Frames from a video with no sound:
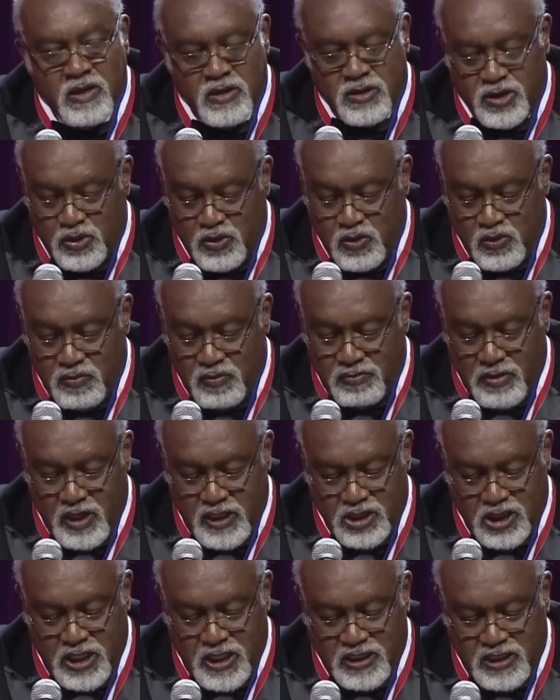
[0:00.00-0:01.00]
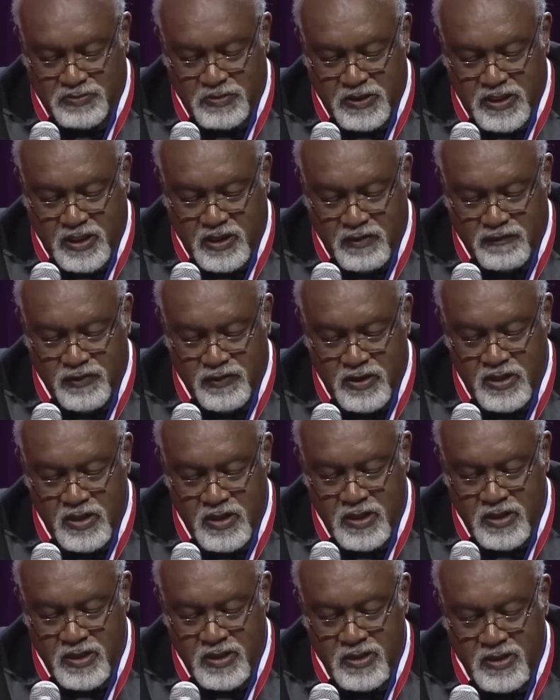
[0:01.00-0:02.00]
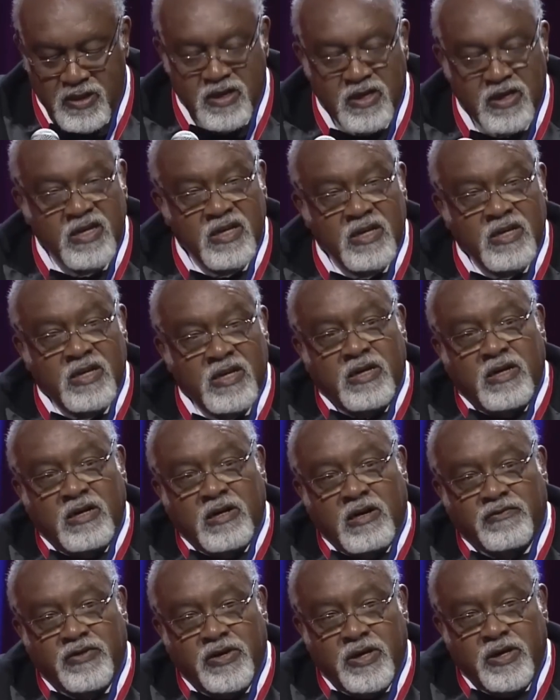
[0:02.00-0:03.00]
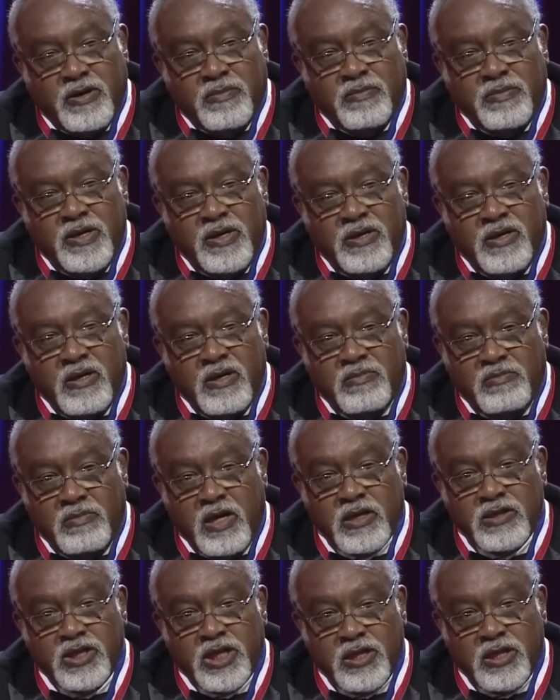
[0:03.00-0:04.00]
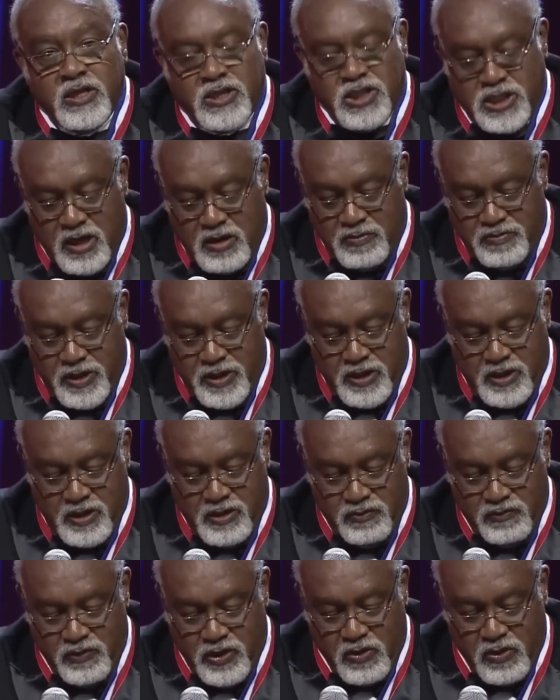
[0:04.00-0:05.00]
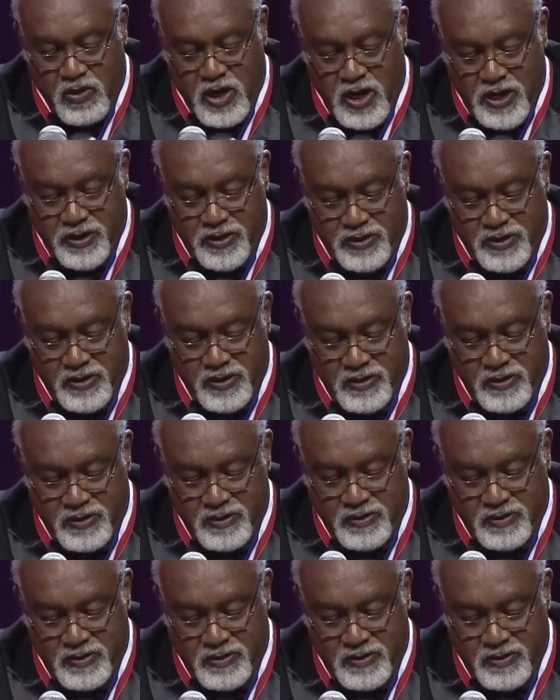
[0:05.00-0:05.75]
To whom much has been given, of him much shall be required.